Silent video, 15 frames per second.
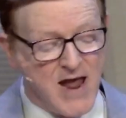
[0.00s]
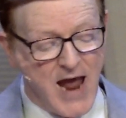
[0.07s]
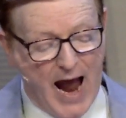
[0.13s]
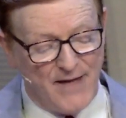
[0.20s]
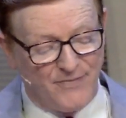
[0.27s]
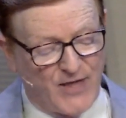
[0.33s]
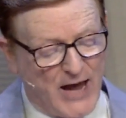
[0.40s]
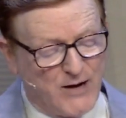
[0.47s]

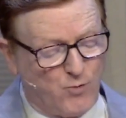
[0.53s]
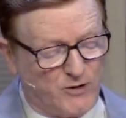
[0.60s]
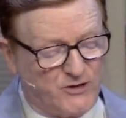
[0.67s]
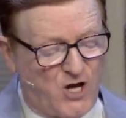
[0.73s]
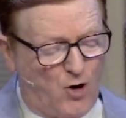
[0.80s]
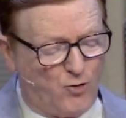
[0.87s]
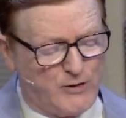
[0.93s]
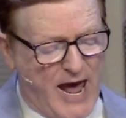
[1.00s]
and they would
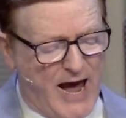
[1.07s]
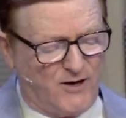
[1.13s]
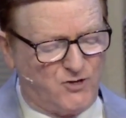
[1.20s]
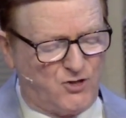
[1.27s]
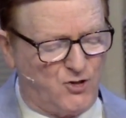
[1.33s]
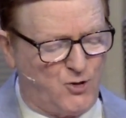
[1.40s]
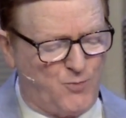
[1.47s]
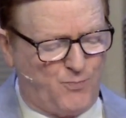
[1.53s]
go down
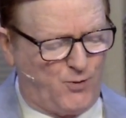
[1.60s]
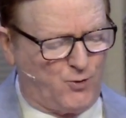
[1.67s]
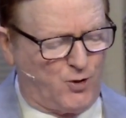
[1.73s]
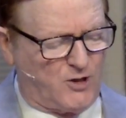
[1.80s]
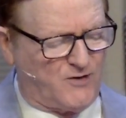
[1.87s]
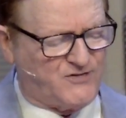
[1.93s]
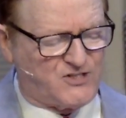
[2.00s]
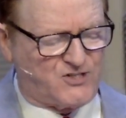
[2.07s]
to the
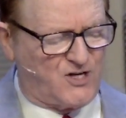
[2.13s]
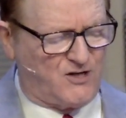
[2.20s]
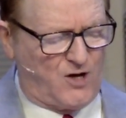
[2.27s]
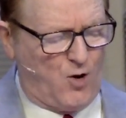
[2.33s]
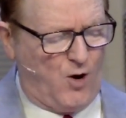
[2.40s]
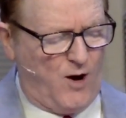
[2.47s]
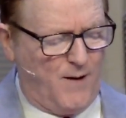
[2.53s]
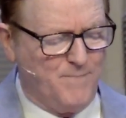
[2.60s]
Pool of
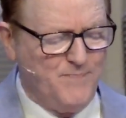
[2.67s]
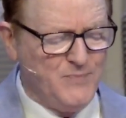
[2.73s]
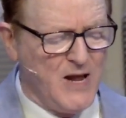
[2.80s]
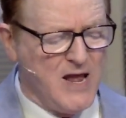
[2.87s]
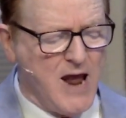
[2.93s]
Siloam,